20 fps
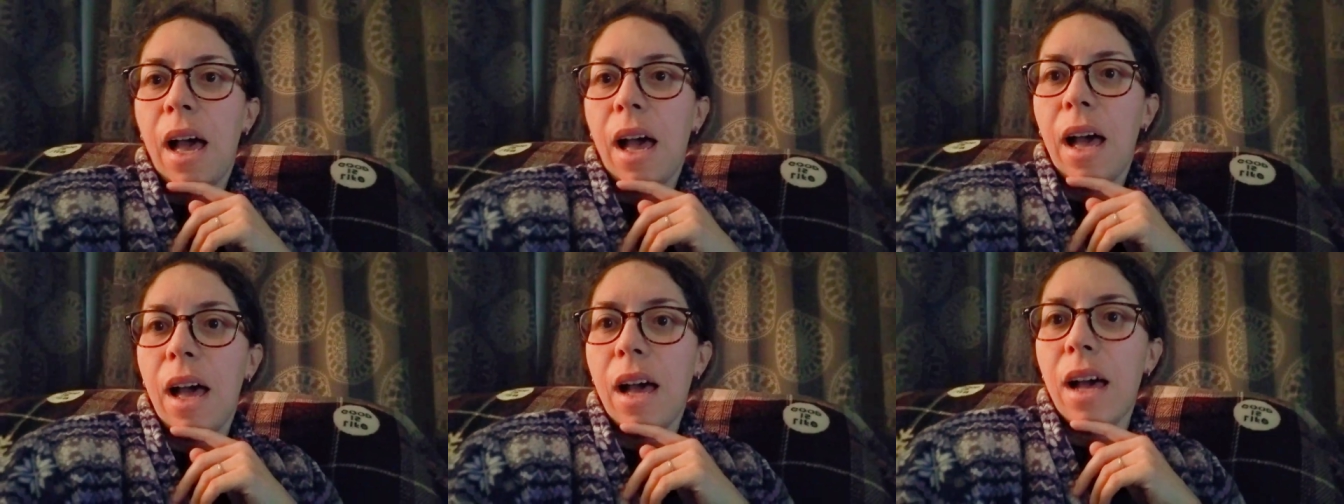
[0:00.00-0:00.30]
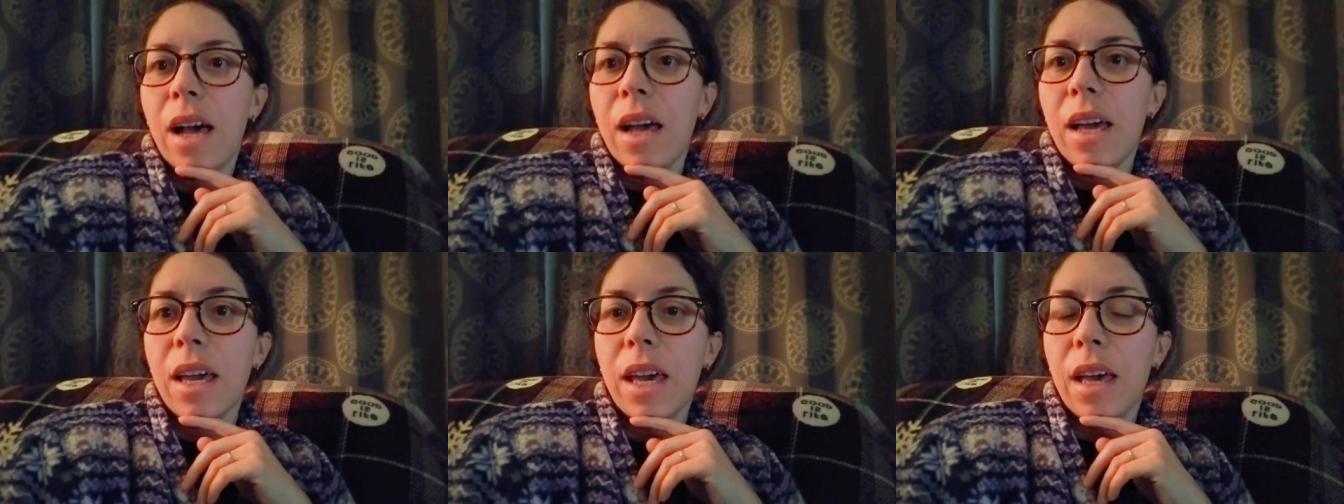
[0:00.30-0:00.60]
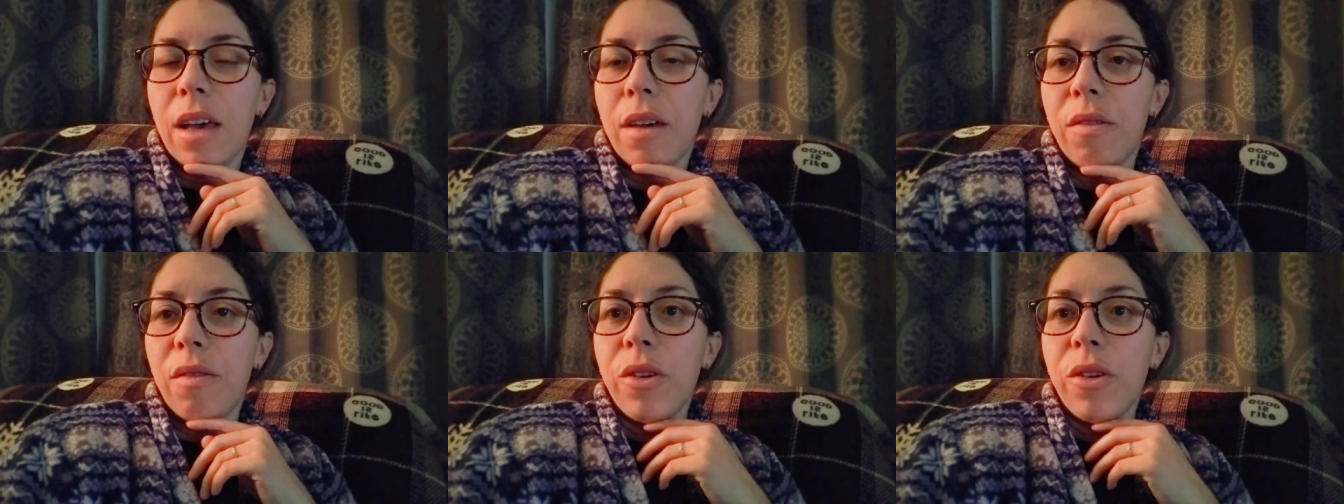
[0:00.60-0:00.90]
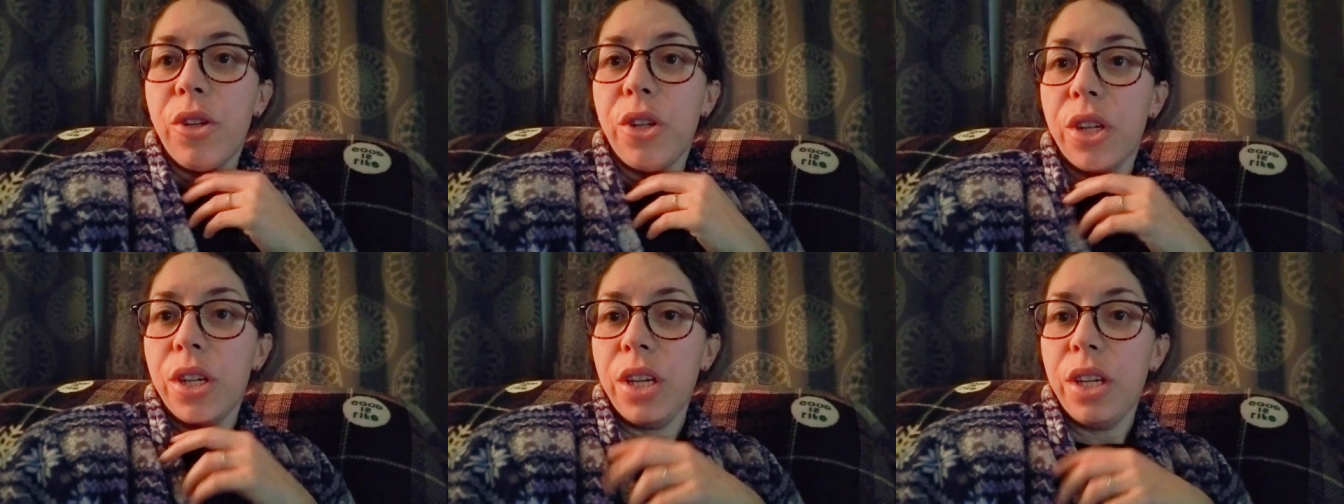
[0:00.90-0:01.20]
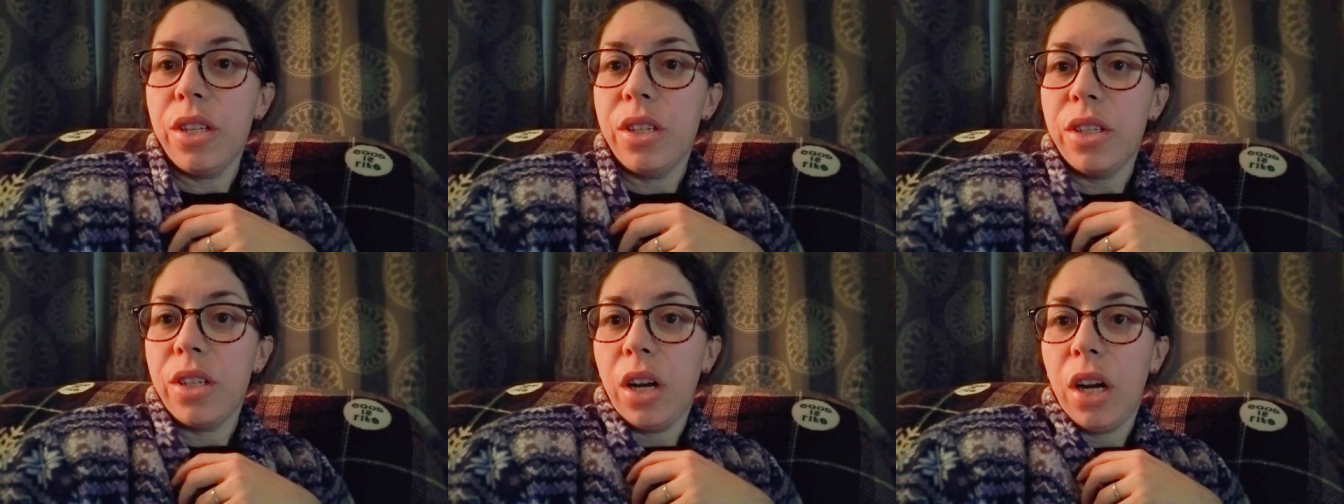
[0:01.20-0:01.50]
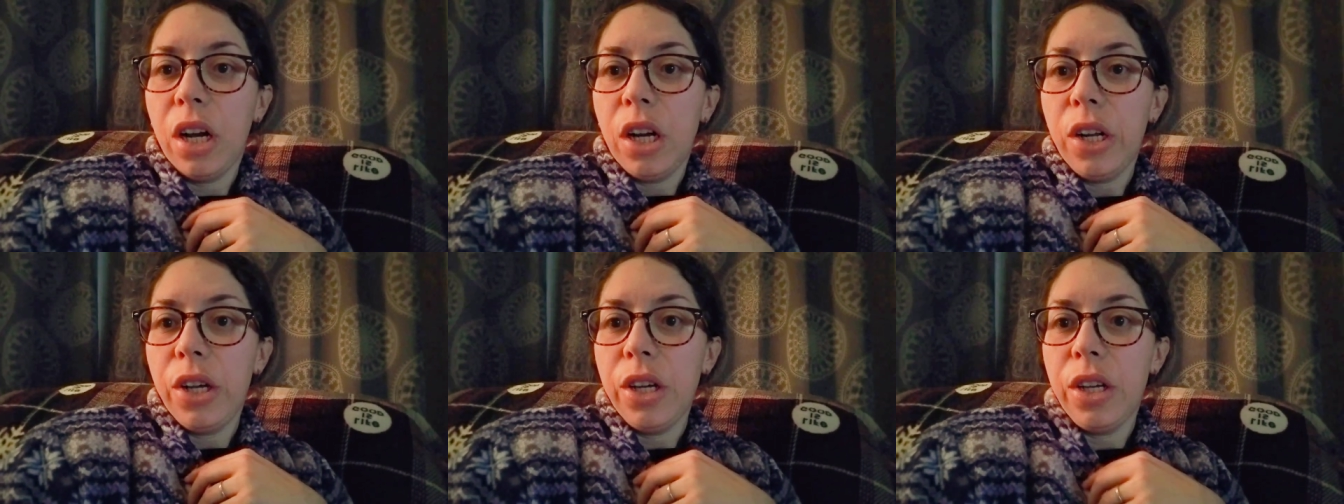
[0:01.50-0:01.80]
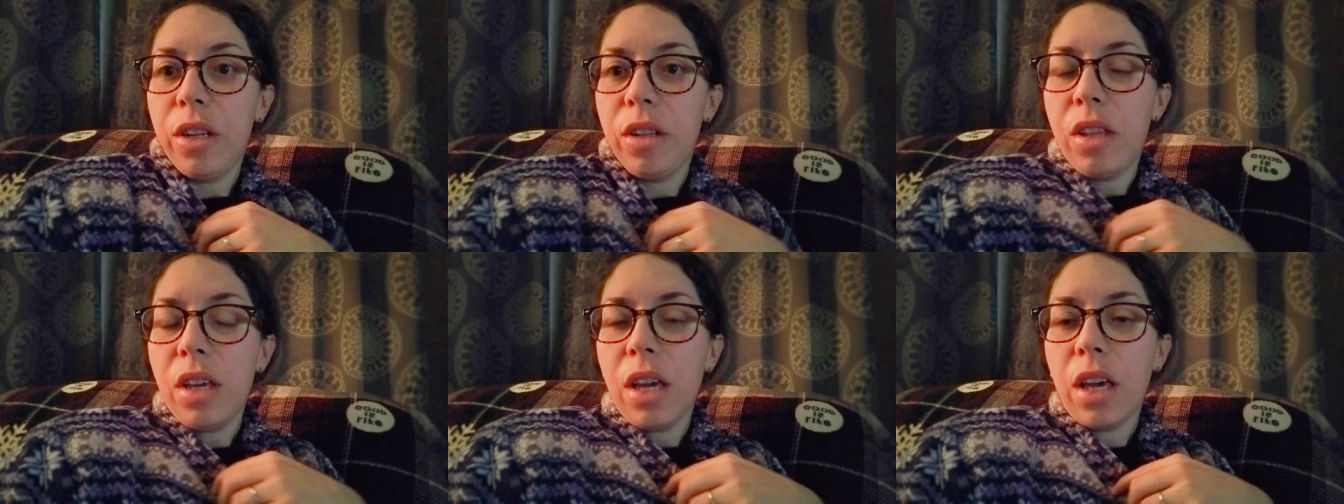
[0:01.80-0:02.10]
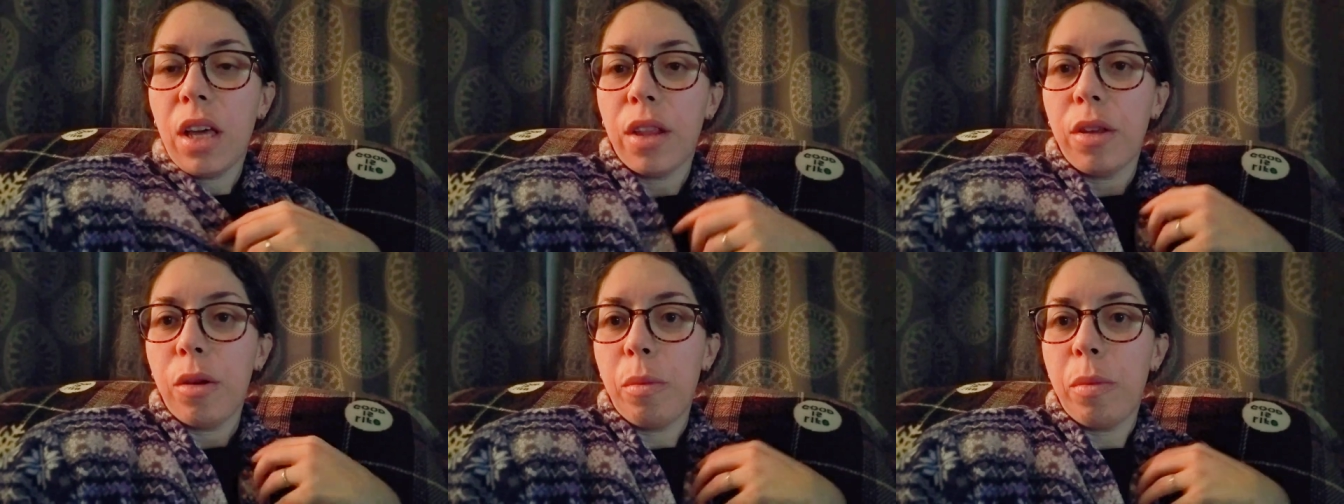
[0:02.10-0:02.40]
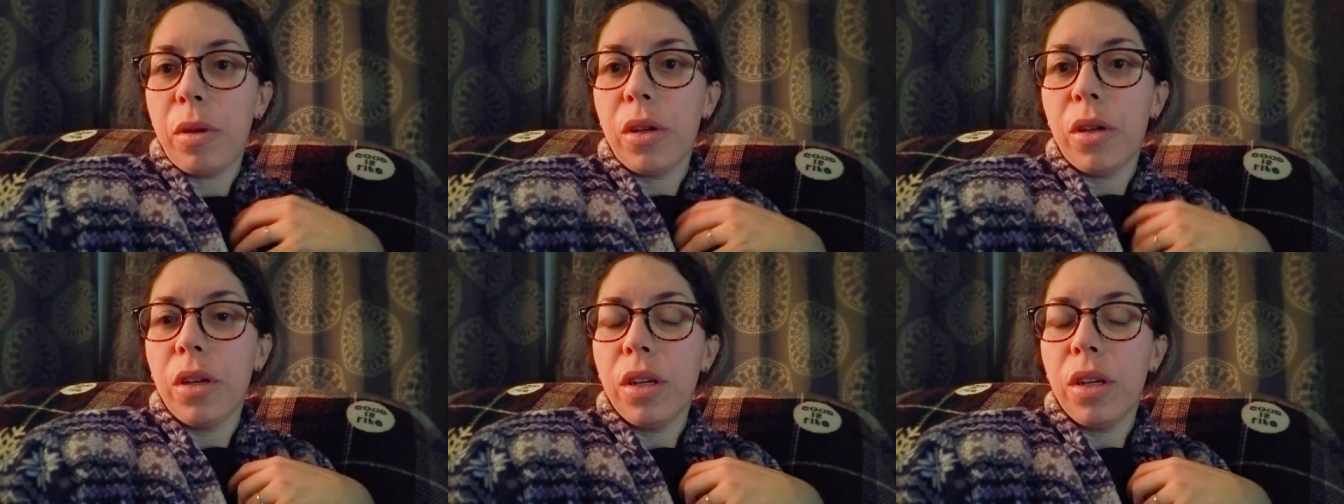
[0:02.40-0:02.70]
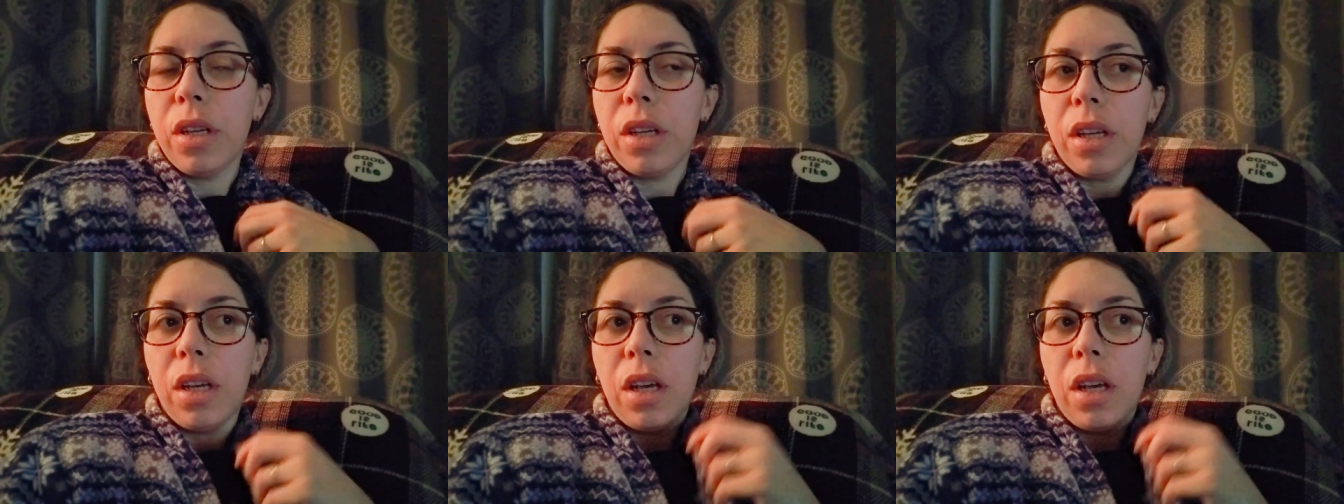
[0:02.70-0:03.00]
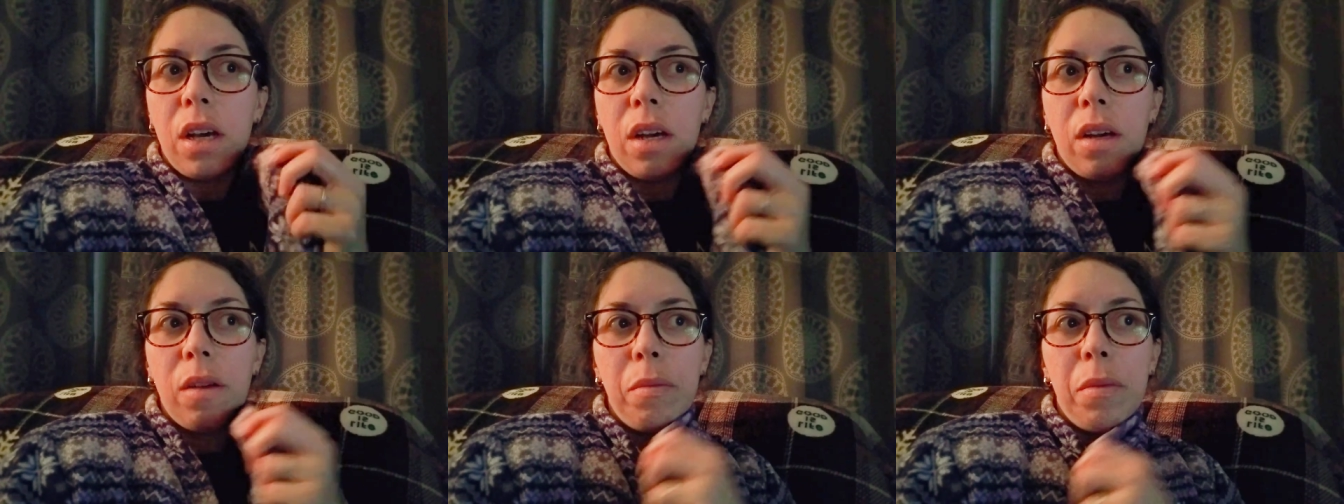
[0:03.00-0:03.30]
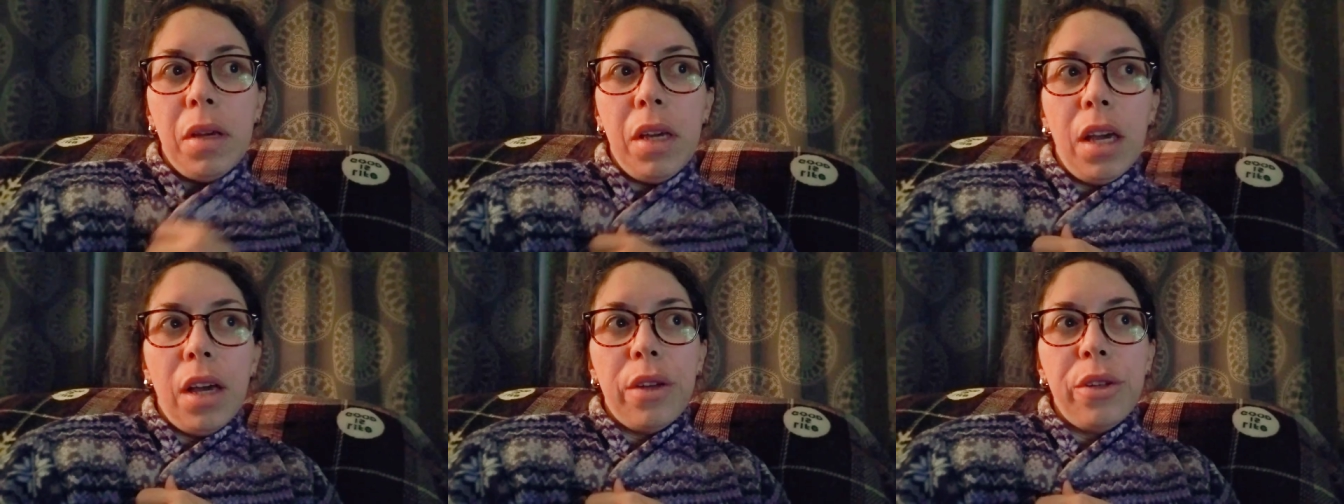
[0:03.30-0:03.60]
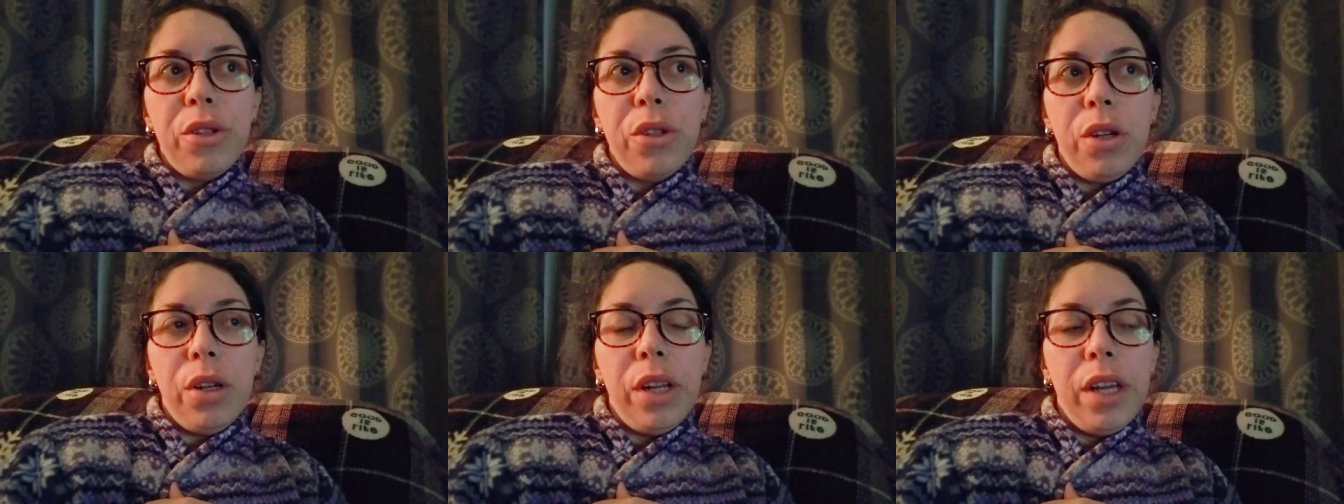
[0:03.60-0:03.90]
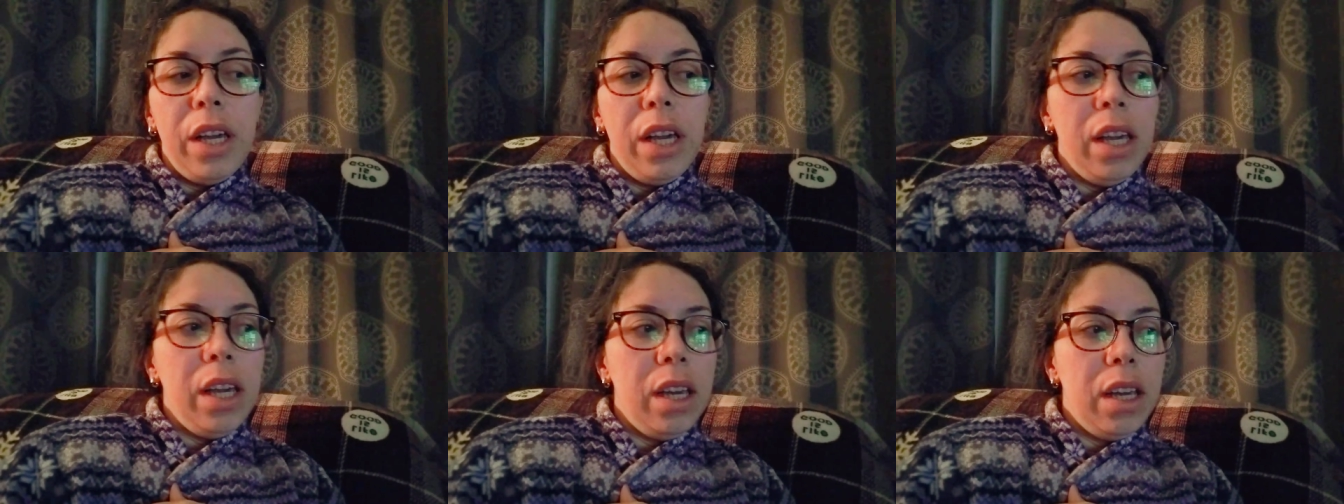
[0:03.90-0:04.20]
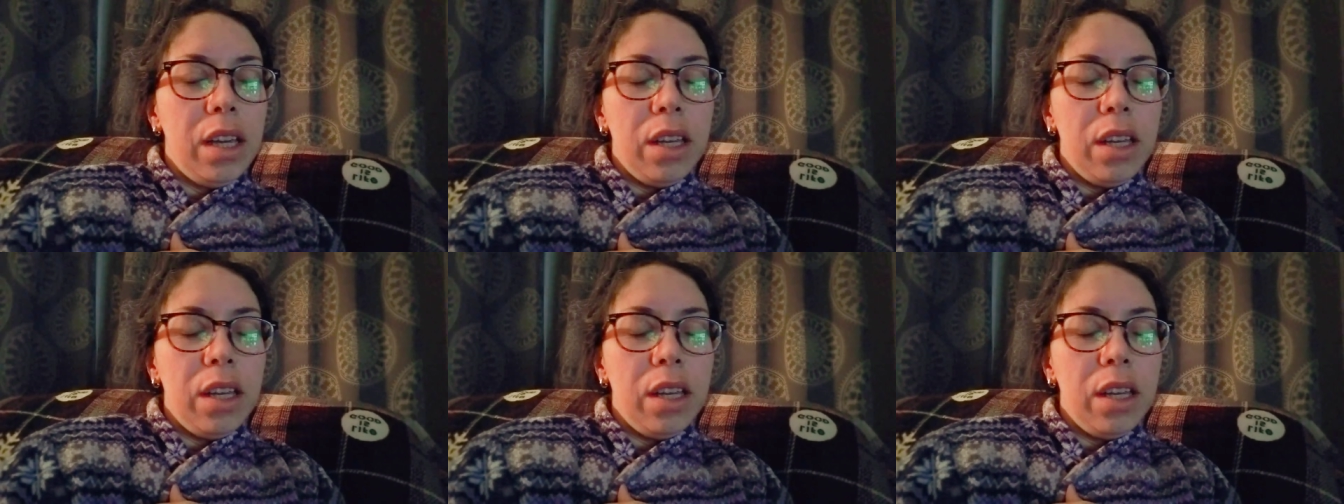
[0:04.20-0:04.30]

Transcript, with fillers: I officially started the other book yesterday.